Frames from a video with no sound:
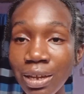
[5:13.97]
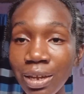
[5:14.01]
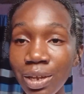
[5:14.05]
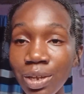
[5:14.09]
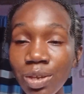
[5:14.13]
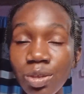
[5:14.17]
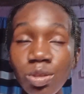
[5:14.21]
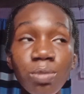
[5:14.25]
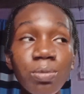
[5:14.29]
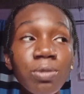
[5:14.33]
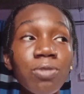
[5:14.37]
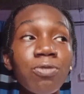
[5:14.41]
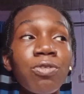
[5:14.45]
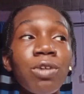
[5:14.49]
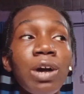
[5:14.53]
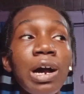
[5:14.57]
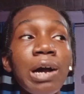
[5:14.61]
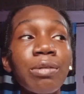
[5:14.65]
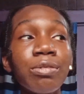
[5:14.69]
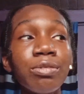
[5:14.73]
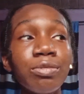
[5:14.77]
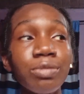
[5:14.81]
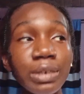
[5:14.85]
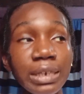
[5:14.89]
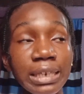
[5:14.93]
Before I
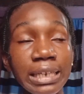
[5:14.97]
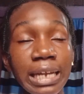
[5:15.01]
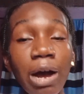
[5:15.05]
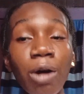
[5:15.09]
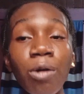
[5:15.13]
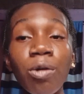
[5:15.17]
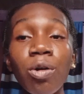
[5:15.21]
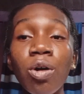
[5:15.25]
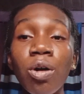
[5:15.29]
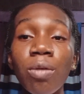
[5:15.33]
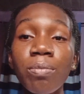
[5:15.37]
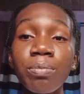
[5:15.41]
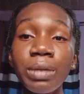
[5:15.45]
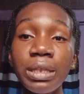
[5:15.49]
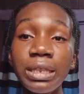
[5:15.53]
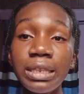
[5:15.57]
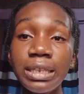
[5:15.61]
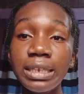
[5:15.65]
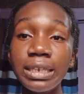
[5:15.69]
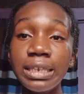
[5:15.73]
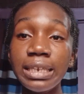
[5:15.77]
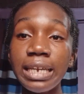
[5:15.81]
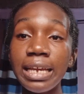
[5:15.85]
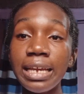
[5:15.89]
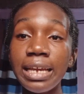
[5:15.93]
read, I'll
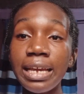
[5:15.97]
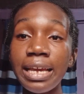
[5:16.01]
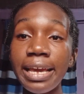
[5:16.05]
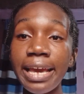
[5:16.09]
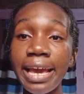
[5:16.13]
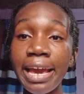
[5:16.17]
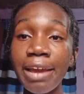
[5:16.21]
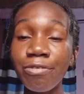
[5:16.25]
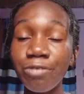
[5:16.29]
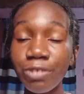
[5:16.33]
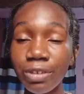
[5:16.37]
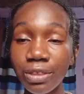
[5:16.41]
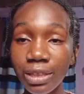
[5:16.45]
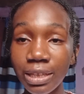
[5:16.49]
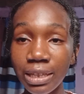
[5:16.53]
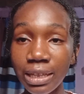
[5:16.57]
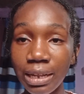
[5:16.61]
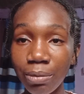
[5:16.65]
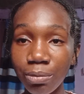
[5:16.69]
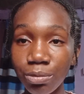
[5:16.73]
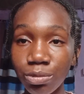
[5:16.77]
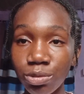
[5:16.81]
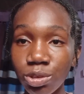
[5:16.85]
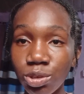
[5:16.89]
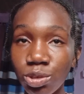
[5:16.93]
commit everything
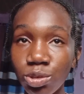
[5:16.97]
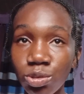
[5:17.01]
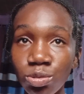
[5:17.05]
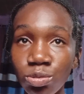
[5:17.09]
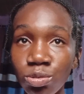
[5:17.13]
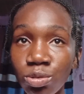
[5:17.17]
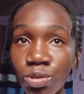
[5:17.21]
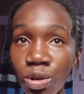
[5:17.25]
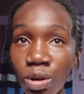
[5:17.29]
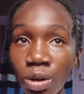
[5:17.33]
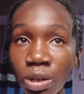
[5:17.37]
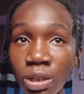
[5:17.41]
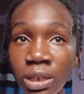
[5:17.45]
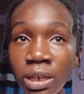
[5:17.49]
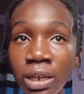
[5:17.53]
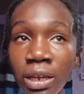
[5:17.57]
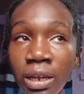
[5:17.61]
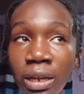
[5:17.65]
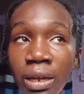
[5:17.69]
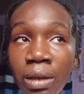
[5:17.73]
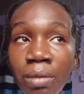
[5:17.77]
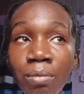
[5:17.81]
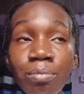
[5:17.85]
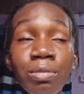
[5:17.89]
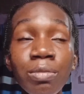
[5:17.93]
I'm doing to God.
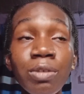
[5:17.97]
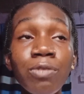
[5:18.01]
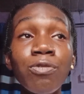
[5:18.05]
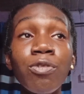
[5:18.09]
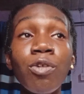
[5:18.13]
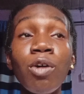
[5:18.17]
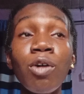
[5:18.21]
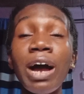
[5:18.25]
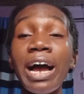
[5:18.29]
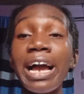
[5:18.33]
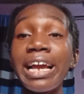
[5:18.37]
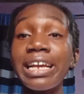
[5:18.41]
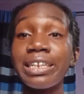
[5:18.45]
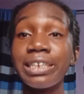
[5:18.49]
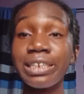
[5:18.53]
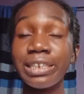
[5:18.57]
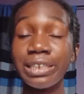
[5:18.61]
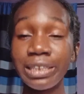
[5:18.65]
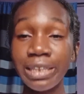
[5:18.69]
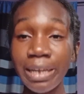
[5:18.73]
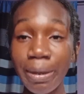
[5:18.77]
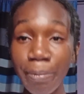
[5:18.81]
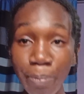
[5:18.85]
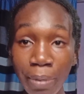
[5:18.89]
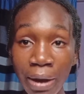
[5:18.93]
Before I
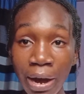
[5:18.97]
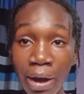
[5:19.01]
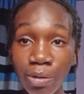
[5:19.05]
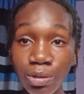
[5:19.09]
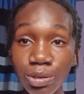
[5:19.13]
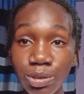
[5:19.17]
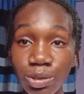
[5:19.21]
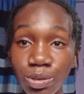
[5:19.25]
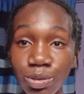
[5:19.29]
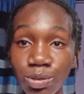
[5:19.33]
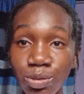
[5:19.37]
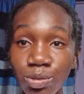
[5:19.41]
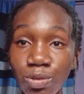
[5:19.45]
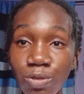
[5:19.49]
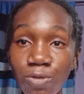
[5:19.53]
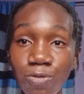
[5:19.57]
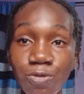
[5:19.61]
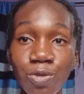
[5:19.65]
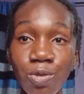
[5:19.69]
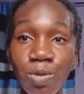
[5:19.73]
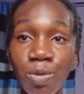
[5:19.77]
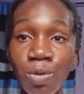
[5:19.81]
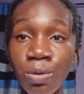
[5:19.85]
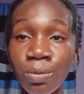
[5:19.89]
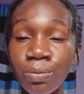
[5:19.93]
step out,
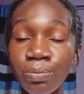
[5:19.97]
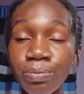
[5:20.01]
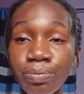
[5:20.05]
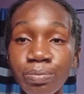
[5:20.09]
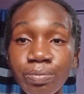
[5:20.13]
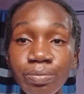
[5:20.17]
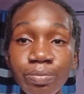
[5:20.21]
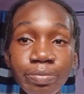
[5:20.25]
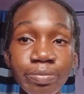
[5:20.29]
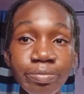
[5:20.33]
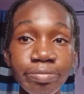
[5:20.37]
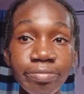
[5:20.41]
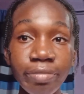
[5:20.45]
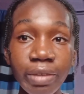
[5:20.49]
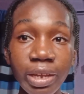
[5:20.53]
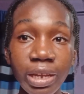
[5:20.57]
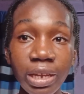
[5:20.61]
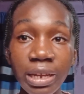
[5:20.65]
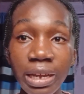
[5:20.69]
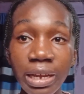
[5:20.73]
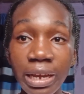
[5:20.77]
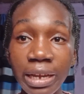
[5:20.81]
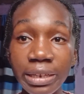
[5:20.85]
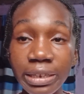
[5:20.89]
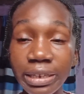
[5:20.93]
for
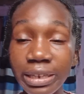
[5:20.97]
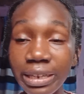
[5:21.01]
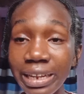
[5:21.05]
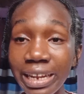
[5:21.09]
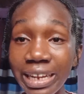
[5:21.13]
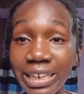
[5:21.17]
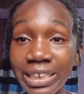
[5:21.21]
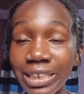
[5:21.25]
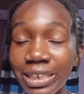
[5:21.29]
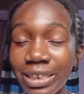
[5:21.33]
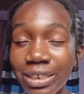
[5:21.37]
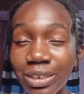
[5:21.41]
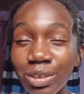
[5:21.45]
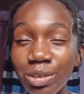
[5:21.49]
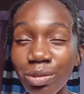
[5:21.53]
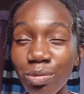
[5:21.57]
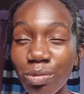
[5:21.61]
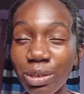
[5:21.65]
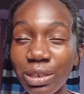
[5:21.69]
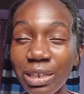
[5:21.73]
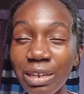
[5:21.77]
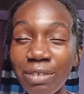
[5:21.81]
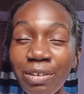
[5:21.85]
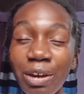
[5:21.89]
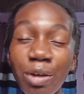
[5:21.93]
any lessons or
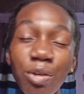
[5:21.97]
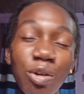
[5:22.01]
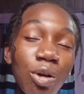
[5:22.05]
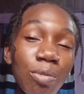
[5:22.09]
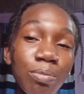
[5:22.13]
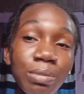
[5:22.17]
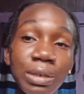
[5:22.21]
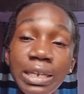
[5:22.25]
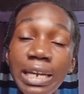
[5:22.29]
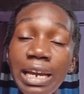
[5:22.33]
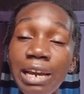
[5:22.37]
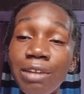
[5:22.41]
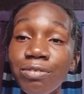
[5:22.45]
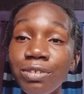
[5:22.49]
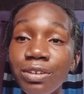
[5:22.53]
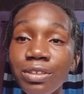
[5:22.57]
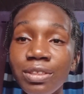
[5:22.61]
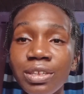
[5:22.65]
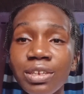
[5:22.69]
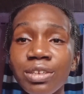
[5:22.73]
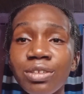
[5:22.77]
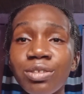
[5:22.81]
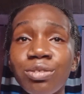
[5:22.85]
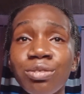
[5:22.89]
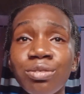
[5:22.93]
whatever, I'll commit
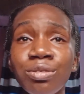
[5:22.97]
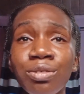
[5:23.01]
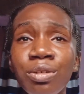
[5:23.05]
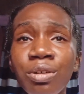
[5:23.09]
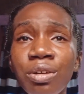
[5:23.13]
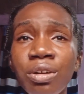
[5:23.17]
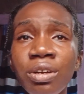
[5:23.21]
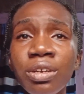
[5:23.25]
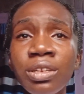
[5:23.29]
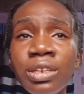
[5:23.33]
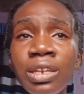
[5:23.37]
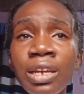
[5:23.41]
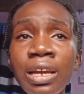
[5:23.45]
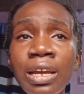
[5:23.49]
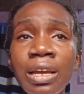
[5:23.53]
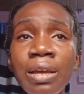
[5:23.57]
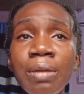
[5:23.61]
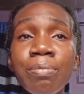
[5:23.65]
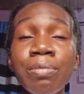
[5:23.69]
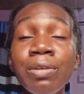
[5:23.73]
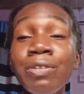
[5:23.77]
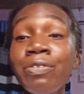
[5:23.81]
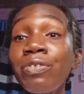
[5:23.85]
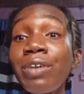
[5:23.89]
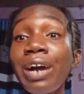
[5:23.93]
everything to God.
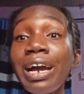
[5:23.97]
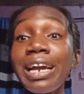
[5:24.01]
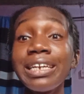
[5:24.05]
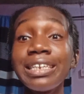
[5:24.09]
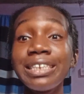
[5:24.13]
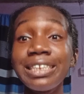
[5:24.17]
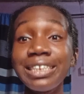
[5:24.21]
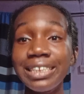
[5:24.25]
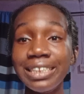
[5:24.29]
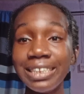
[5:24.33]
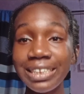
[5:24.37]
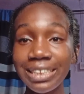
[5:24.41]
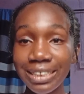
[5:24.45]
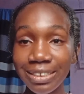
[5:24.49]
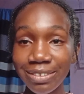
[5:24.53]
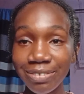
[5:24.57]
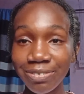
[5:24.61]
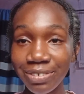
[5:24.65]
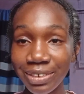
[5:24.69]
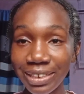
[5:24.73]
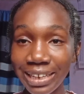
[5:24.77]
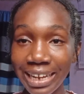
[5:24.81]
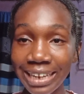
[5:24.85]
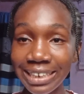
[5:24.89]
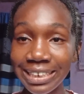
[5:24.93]
Before I sit
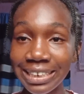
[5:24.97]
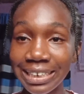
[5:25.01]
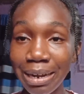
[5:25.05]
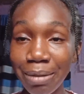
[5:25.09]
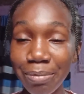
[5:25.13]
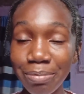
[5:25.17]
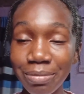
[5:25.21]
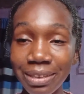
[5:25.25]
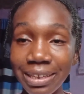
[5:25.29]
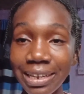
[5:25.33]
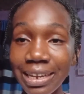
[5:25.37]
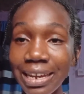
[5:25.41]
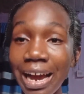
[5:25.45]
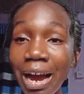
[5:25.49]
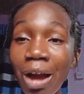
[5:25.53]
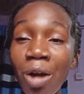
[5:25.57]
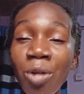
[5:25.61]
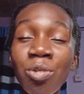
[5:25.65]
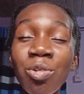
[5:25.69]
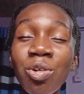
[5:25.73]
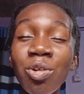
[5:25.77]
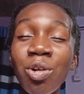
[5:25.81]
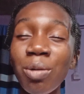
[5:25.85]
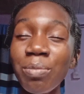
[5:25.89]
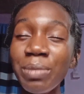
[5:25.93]
for that jam day,
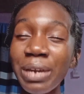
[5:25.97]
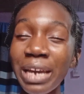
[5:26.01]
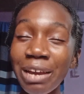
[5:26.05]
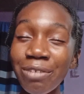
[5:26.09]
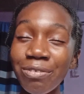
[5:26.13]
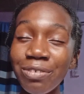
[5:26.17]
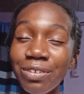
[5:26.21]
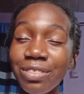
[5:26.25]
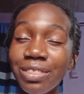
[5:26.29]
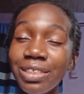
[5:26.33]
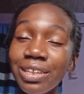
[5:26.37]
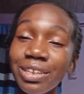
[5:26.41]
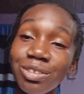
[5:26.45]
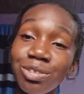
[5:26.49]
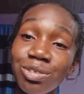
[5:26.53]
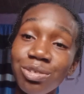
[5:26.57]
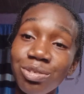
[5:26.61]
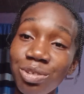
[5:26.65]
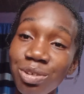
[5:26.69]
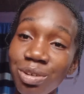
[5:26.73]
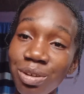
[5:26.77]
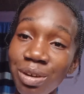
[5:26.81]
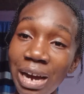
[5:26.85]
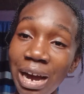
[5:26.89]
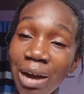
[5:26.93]
I'll commit everything to
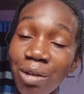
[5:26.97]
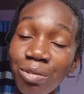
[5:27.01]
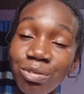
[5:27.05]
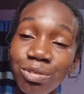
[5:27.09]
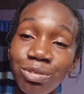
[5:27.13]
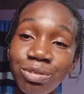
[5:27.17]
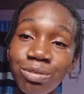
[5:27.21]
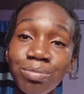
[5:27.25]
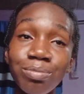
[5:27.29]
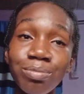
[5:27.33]
God.